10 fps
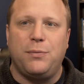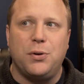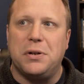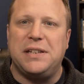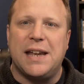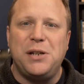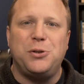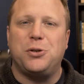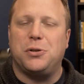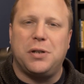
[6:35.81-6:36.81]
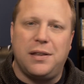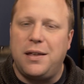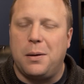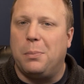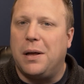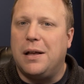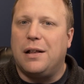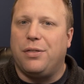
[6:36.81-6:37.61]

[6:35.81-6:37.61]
if you're a danger to them,